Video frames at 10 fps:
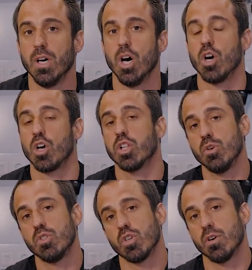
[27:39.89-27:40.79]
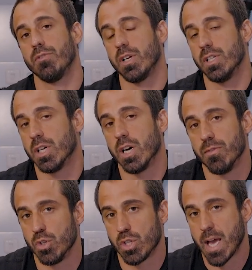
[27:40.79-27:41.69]
A closed circuit
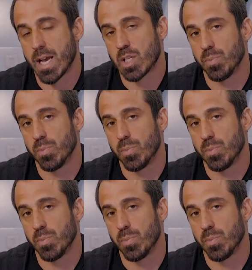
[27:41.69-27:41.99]
diver's gas